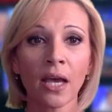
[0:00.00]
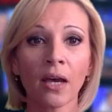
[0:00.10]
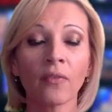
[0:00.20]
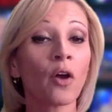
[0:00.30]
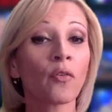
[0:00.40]

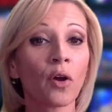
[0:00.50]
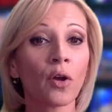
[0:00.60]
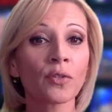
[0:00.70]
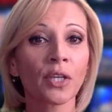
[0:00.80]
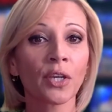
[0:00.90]
of
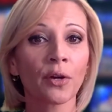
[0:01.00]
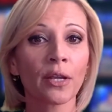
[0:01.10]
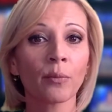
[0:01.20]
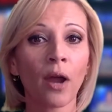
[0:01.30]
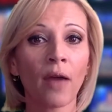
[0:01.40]
overall
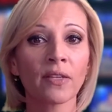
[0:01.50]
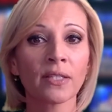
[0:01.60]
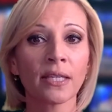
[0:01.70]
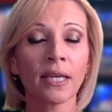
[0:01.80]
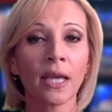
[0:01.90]
security and
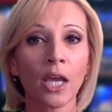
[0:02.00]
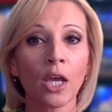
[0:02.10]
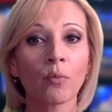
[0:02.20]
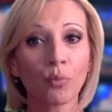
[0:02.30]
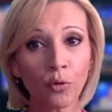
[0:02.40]
privacy
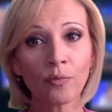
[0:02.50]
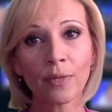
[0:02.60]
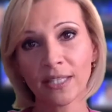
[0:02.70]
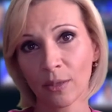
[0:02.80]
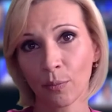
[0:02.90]

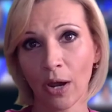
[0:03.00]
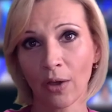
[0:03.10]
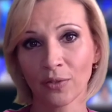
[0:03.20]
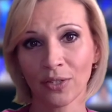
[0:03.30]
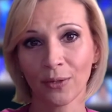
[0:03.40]
improvements in the
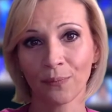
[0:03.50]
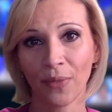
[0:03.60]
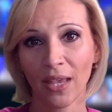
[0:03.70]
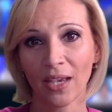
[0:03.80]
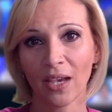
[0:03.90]
browser.
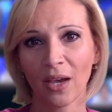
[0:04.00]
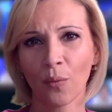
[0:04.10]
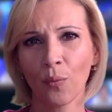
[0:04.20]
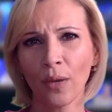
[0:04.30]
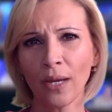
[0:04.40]
What